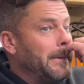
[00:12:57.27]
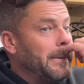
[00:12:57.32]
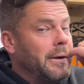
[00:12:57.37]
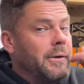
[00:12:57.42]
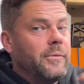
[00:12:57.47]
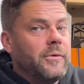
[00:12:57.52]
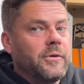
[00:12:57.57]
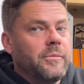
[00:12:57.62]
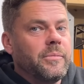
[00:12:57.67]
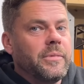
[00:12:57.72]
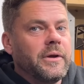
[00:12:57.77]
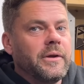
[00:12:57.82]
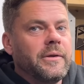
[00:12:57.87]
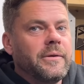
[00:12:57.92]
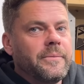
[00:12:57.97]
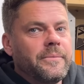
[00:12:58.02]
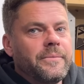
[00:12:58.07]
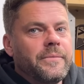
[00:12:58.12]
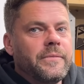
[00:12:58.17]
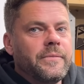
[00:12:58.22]
It would be.
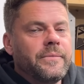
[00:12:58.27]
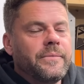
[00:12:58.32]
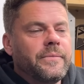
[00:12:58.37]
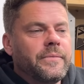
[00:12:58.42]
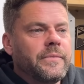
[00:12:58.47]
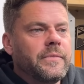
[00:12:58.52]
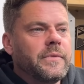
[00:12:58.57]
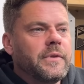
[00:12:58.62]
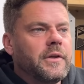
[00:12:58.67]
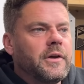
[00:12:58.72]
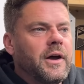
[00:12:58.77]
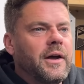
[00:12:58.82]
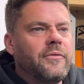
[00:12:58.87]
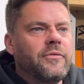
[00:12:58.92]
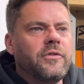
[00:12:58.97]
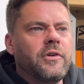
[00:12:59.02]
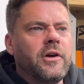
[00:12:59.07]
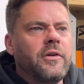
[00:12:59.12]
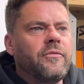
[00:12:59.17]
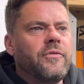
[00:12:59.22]

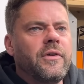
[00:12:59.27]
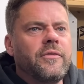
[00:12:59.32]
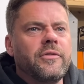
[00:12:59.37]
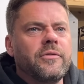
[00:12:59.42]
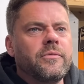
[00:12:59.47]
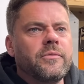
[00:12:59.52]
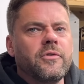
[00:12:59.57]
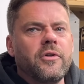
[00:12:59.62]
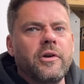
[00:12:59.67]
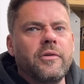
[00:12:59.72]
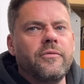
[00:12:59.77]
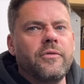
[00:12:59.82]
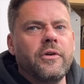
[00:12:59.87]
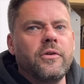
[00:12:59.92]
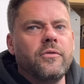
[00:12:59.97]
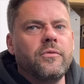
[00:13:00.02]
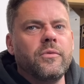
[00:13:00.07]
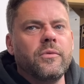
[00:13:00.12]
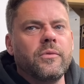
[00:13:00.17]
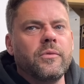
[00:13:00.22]
I've never got
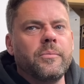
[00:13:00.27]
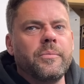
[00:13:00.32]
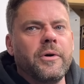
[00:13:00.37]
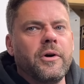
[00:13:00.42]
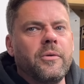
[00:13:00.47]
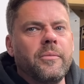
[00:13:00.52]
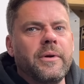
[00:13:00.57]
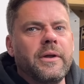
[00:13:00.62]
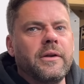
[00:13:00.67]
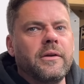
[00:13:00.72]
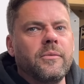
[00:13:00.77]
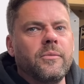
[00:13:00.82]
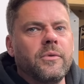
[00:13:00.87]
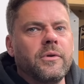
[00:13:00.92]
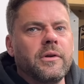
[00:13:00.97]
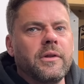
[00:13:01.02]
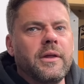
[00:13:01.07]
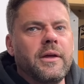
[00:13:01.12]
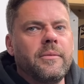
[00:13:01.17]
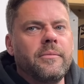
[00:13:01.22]
involved with bottom end on
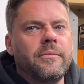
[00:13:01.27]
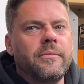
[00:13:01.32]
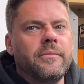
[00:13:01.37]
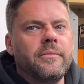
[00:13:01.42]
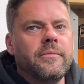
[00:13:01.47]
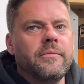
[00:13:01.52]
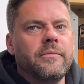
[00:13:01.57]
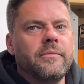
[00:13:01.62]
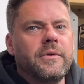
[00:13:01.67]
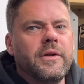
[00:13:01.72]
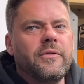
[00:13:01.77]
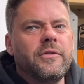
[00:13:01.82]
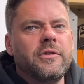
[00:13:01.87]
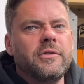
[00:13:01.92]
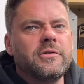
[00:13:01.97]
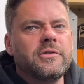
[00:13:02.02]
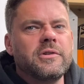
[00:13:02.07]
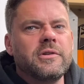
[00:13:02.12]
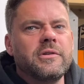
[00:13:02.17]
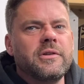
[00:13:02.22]
one of them.
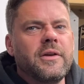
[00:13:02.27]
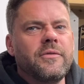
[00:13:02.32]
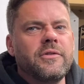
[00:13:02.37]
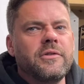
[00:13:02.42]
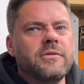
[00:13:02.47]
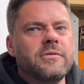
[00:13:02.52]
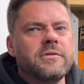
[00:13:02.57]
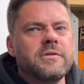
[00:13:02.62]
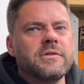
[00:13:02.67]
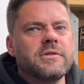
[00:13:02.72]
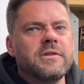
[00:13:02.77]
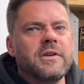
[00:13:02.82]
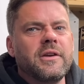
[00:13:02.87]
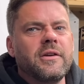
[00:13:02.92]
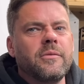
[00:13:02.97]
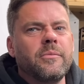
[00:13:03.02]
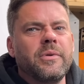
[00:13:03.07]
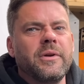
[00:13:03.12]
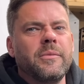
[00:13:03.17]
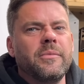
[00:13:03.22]
Never used to see
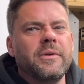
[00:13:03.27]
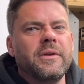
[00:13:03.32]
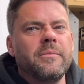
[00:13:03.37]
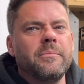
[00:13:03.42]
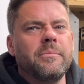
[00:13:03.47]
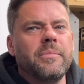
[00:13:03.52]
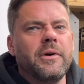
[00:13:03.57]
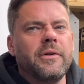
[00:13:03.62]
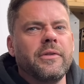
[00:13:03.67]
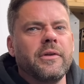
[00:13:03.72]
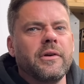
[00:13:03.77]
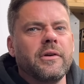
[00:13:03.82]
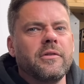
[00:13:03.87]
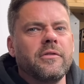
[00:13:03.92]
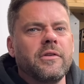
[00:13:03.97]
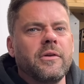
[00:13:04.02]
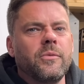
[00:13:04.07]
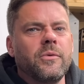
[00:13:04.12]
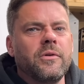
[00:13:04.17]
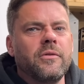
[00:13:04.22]
them. People didn't bother because
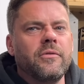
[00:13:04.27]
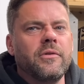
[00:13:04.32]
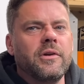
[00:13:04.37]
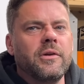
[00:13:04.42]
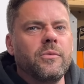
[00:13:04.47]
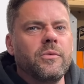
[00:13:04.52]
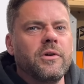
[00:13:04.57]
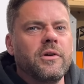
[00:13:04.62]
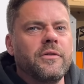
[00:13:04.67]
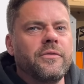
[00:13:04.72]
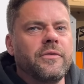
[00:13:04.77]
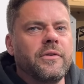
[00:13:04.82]
they weren't really worth